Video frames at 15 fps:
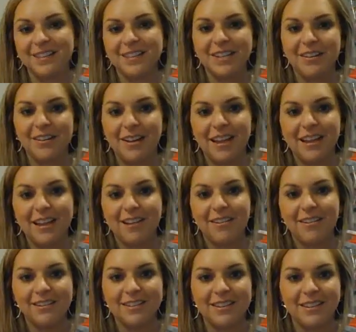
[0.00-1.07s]
so I
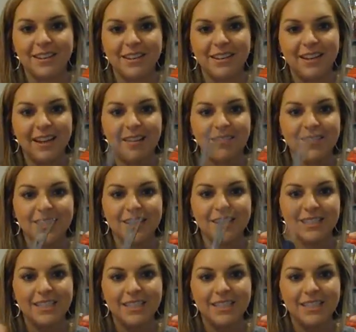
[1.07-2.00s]
constantly have to